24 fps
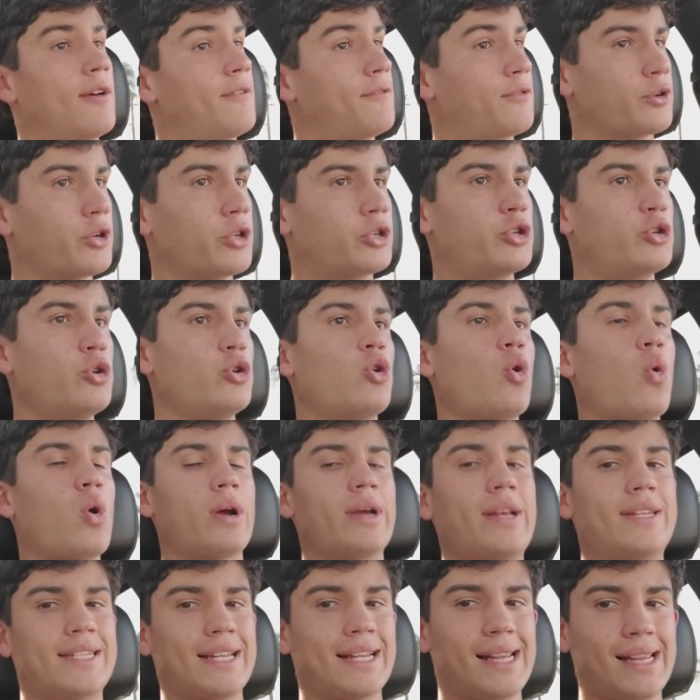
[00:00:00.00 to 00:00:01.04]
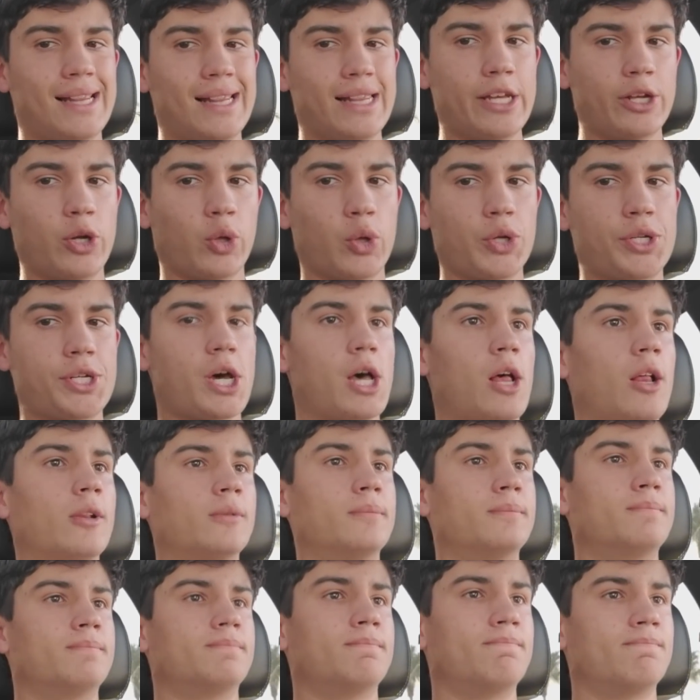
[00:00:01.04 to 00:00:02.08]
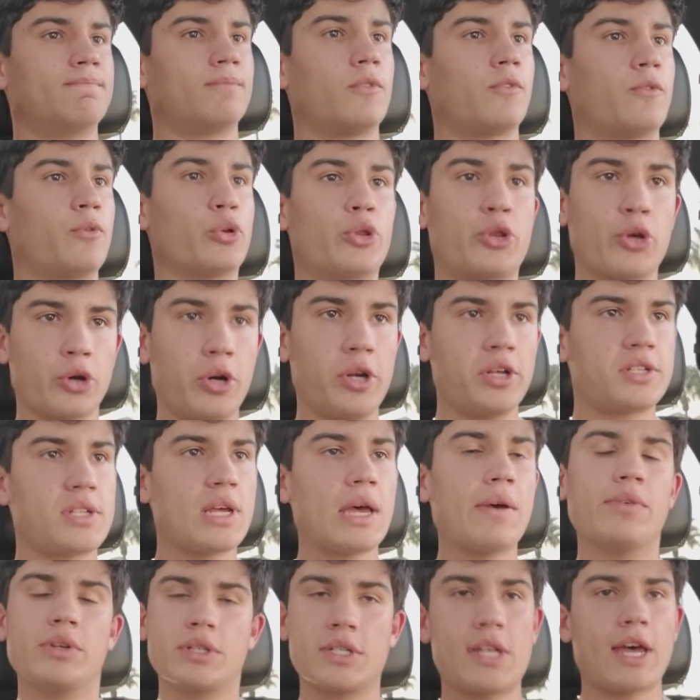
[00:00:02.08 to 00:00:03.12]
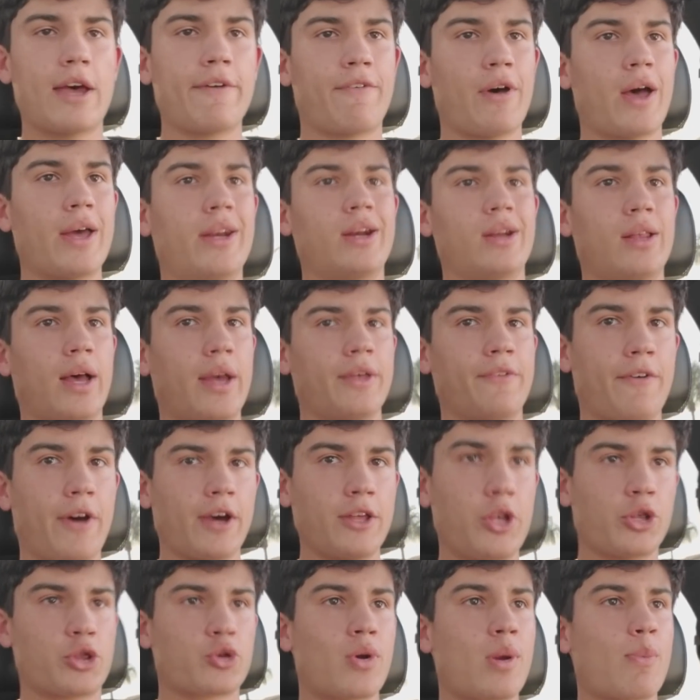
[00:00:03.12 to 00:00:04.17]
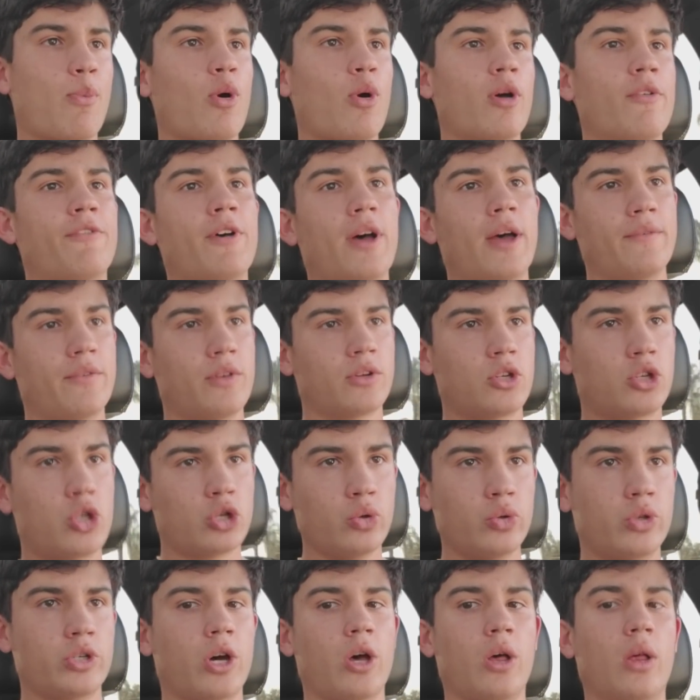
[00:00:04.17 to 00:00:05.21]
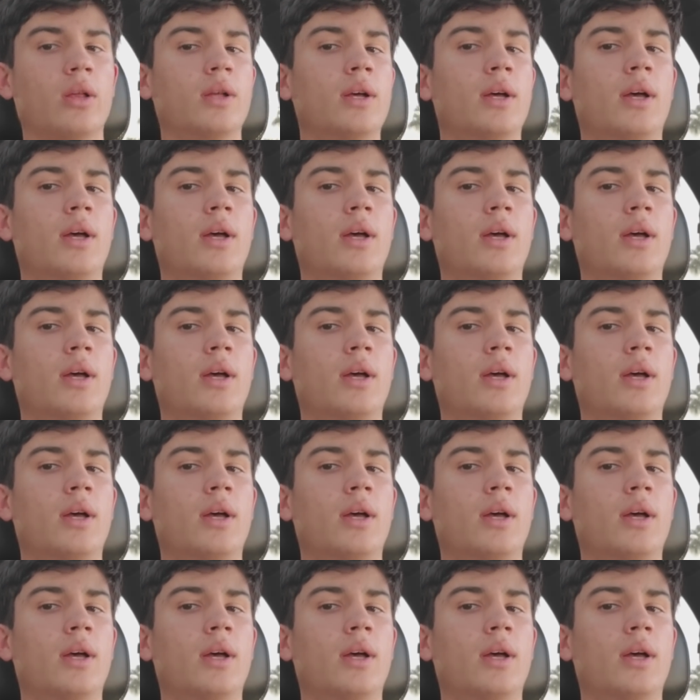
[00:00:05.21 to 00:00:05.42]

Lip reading: For a 2-door, it's a little tall. For 37s, I find the 3.5 too tall.